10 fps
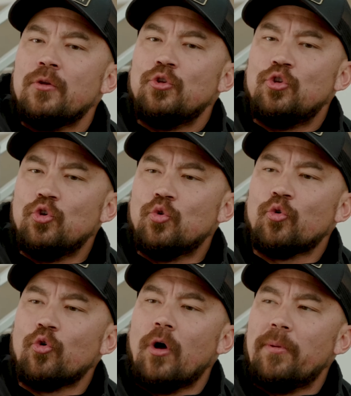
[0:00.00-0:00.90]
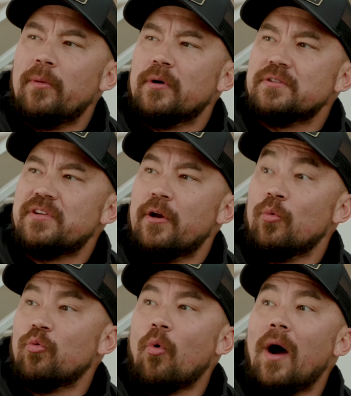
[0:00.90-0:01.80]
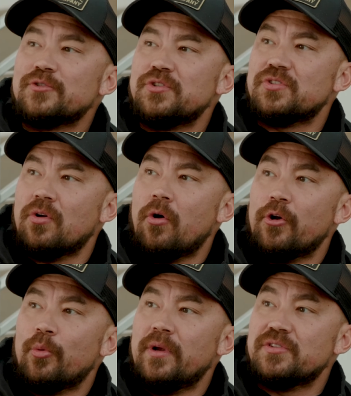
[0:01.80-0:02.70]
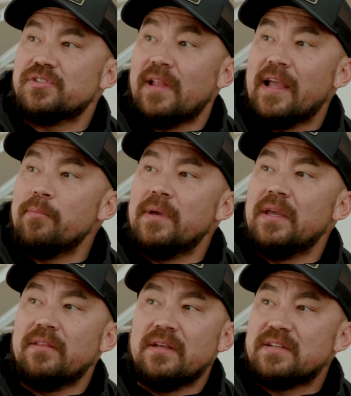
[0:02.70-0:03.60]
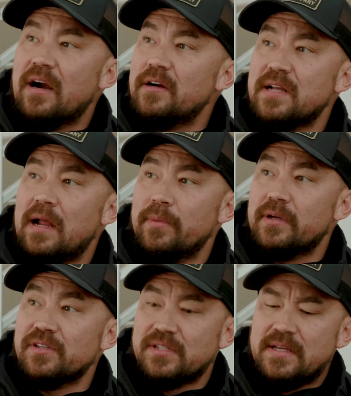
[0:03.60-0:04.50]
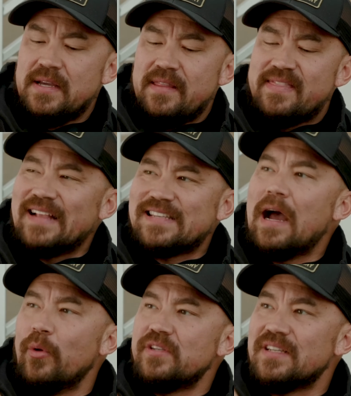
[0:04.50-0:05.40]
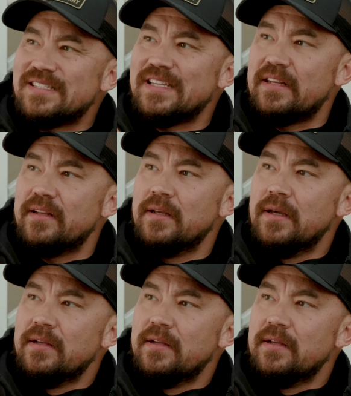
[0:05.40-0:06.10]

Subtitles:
You grew up in the military with watches on your wrist like me the entire time because that's how we succeeded.